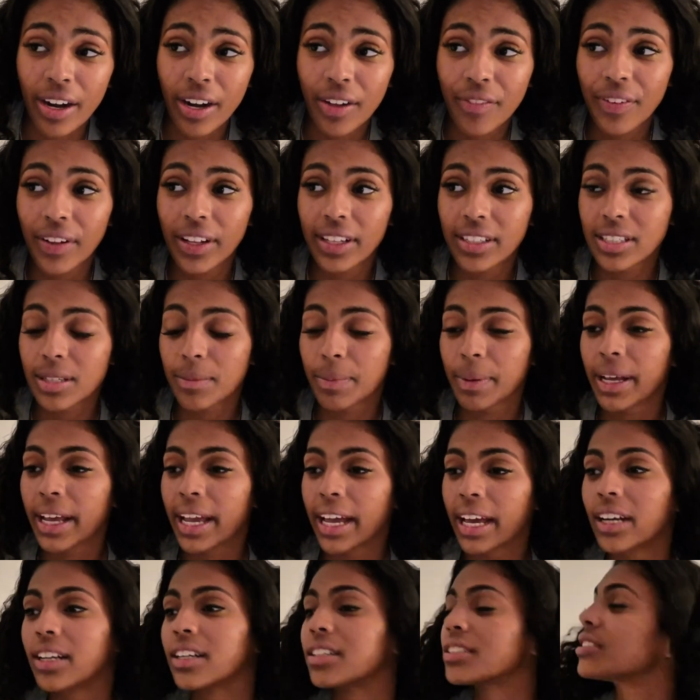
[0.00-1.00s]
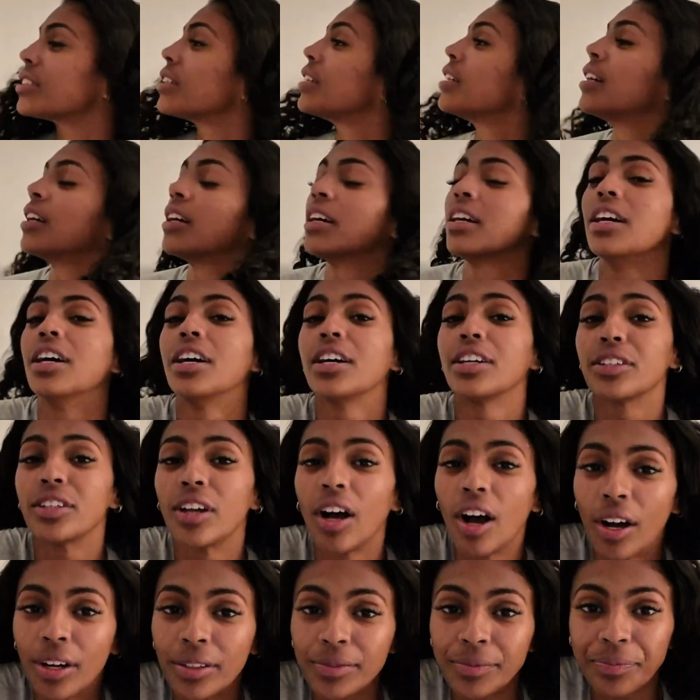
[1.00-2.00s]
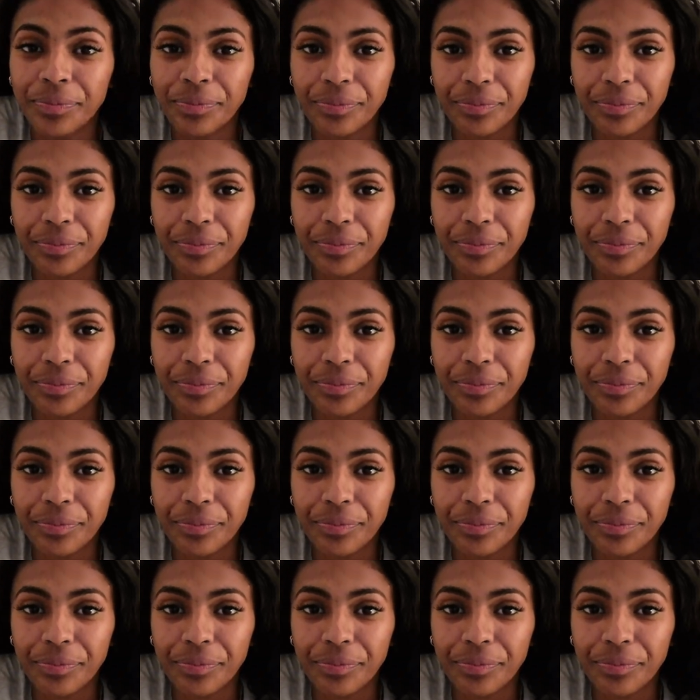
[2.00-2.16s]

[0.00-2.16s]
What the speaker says: I fell asleep at Hannah's. Y'all,